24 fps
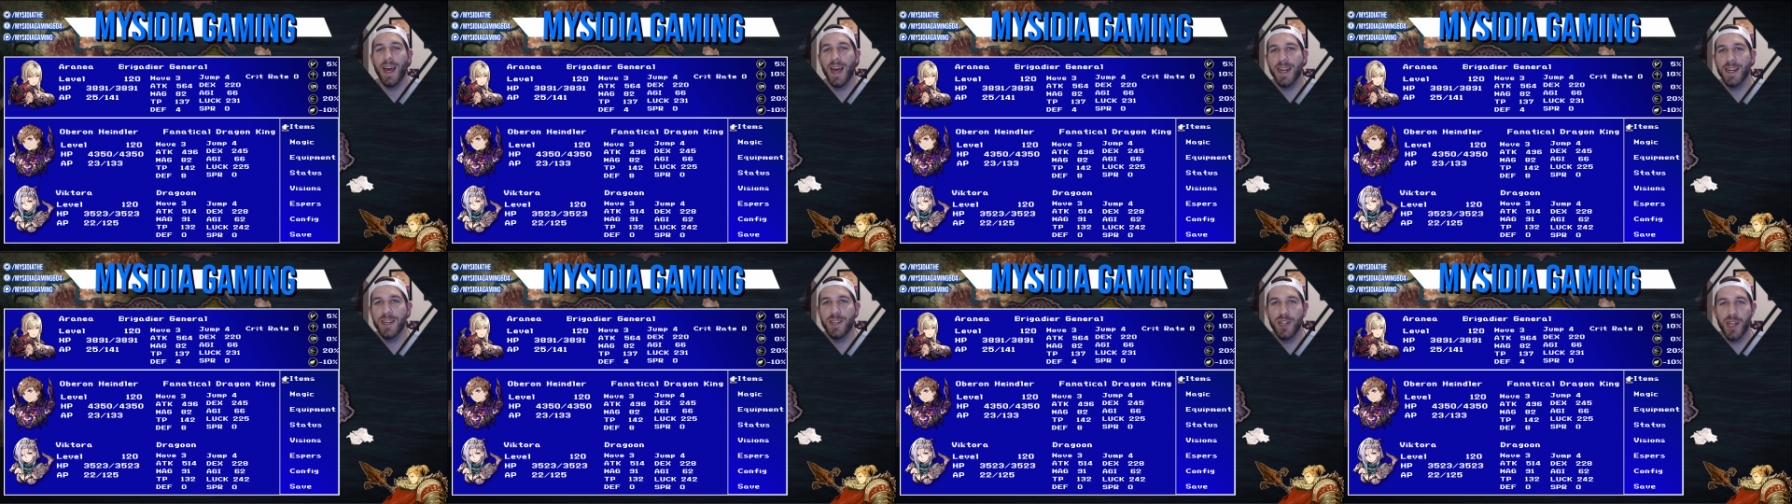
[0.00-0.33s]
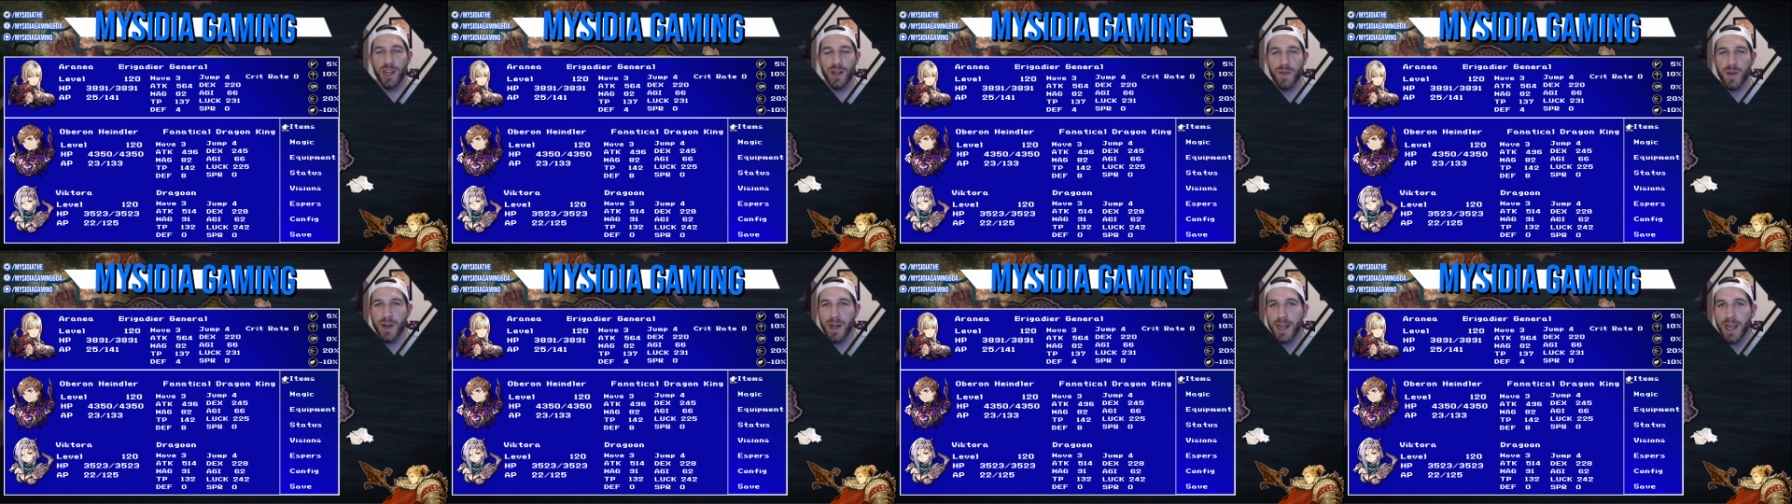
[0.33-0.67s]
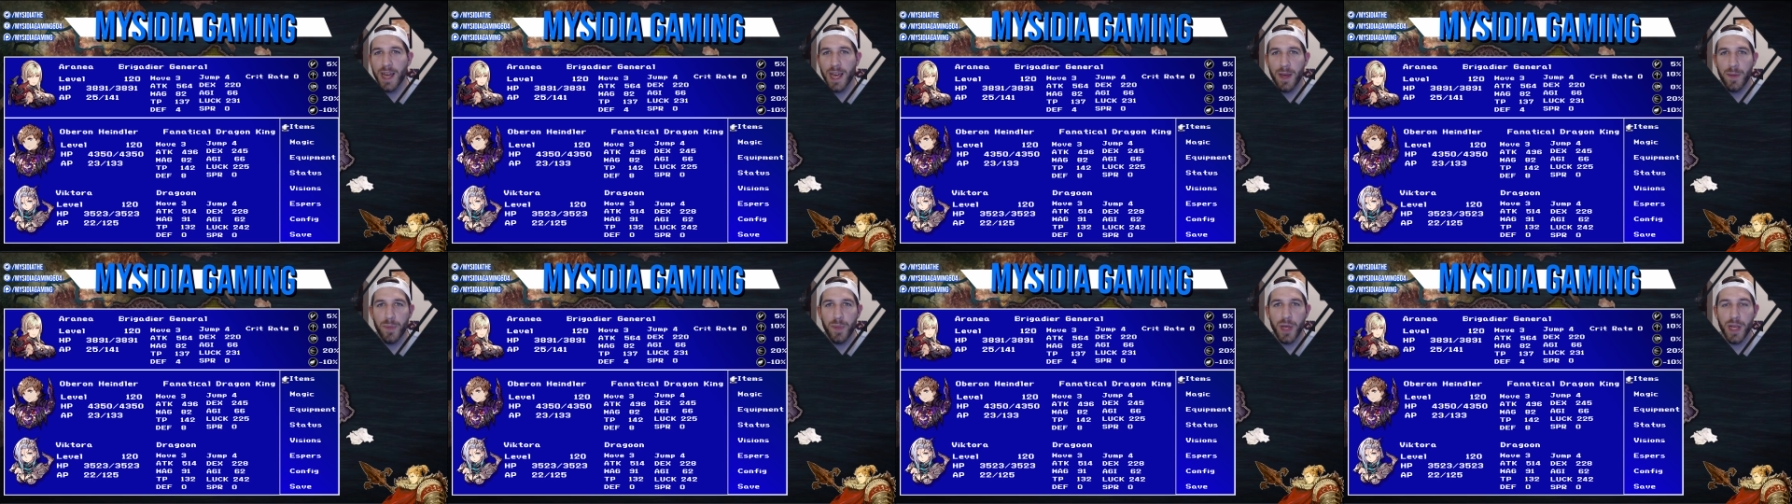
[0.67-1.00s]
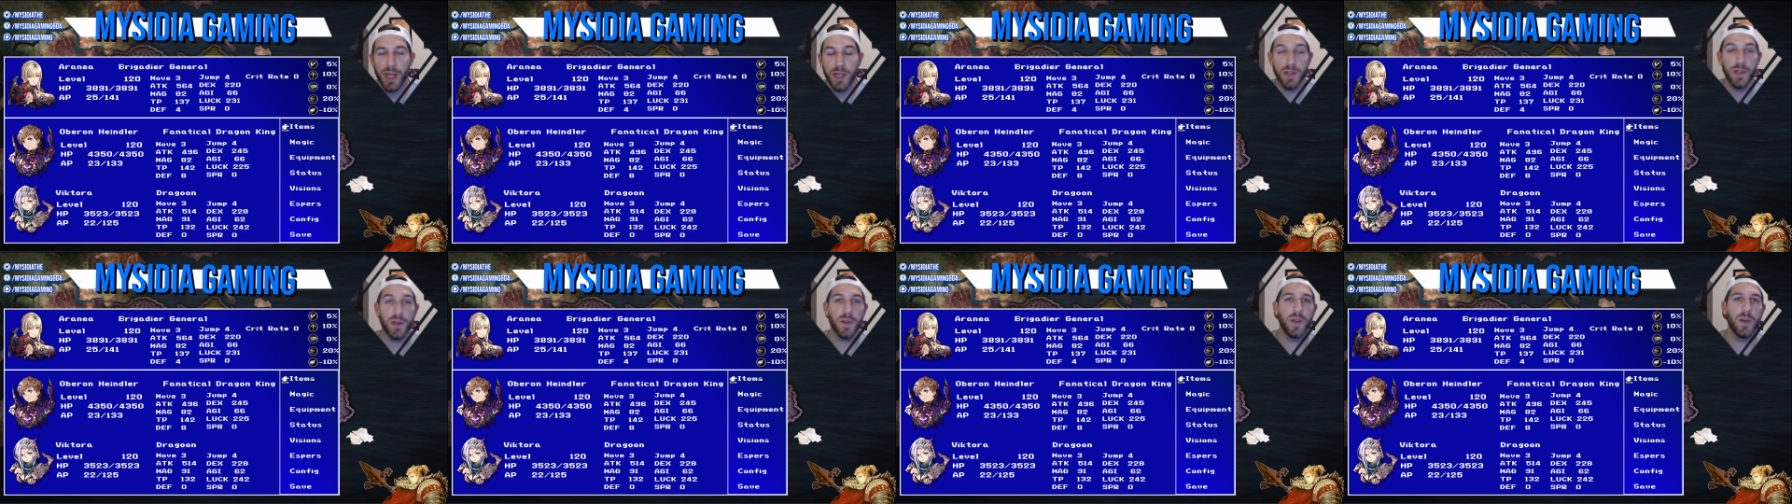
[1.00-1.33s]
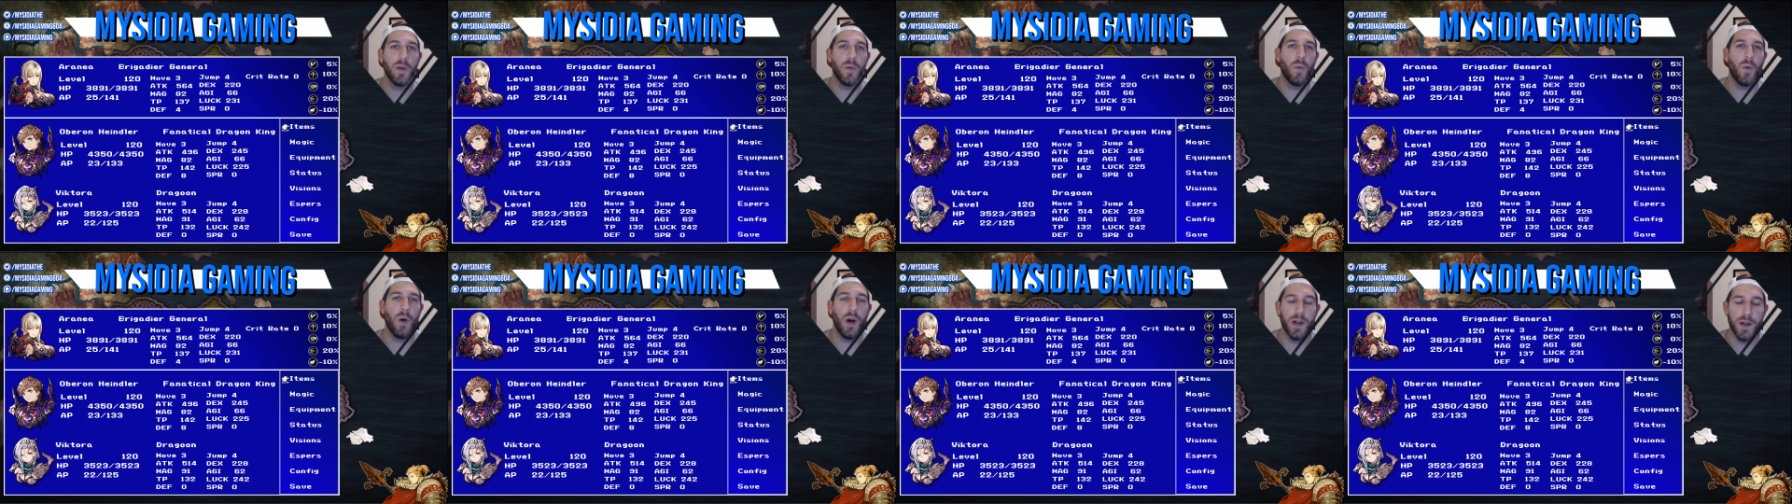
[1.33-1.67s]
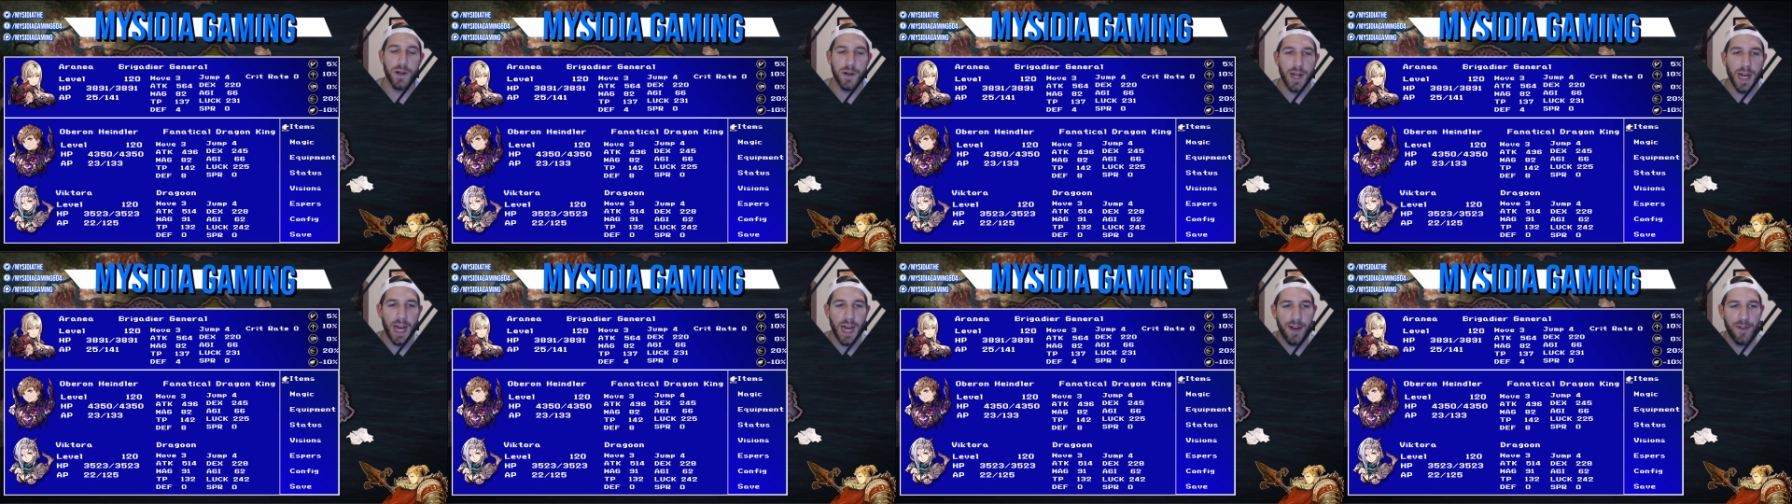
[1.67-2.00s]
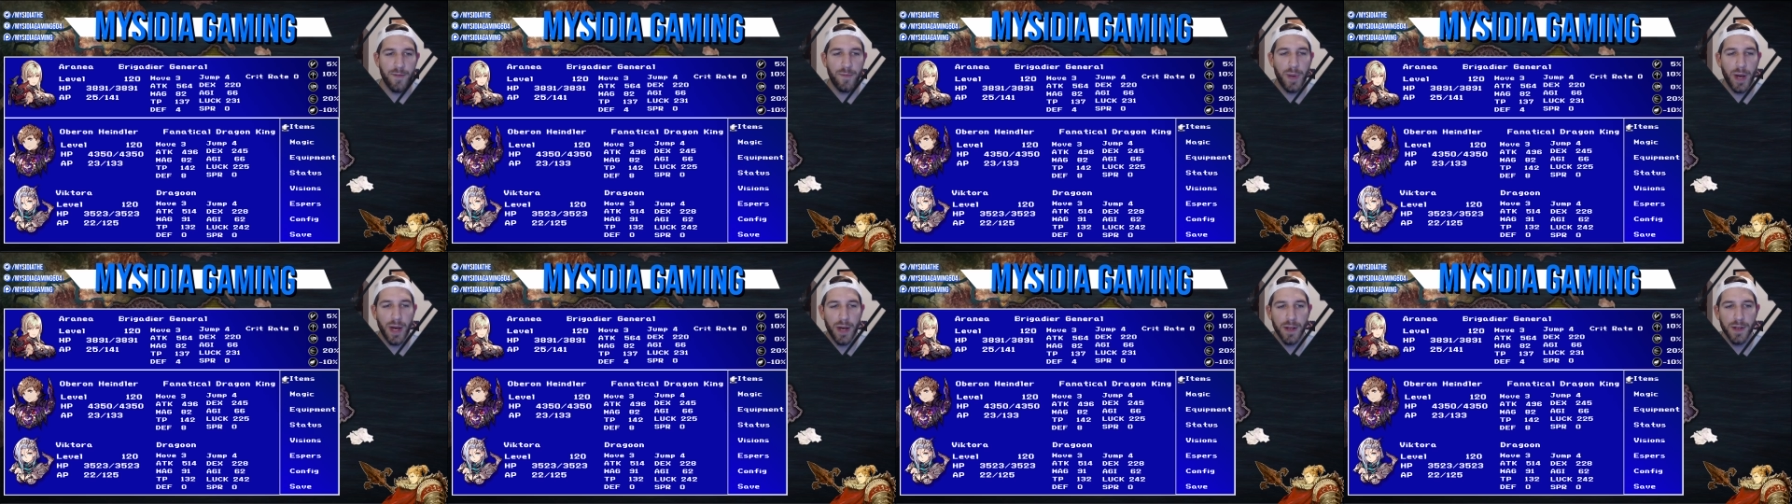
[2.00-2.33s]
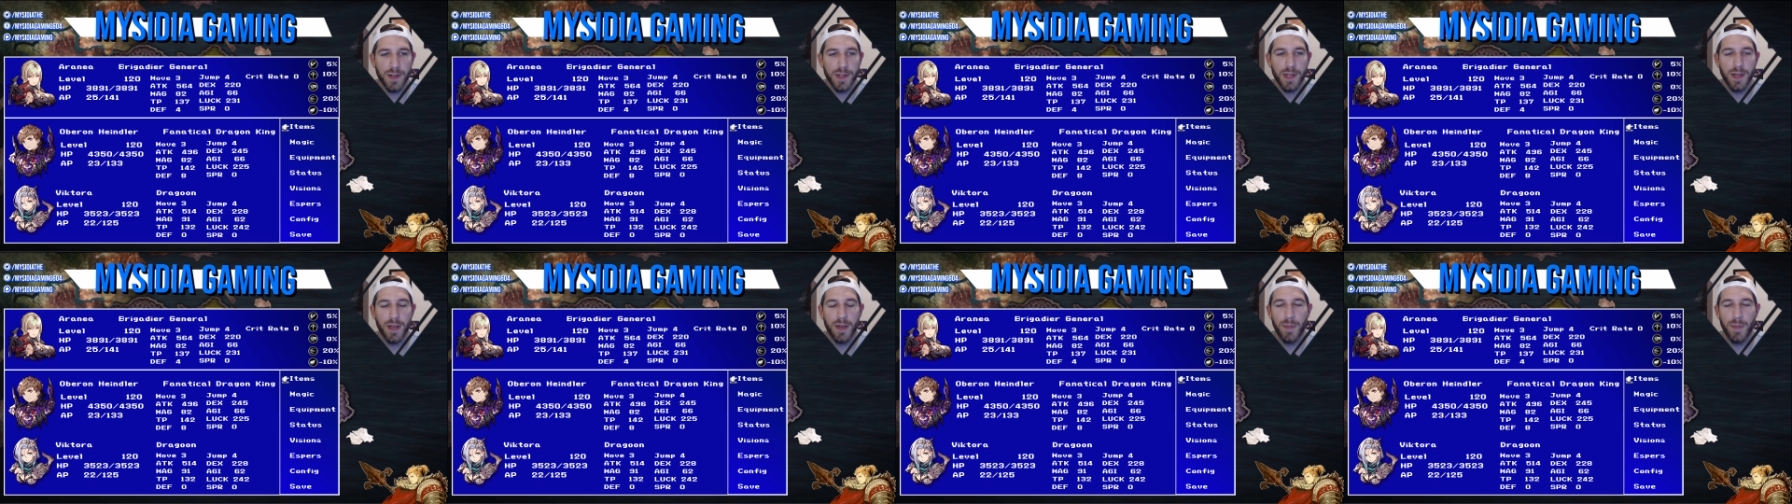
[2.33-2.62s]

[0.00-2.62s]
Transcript: at generating AP, so you want her to have bells.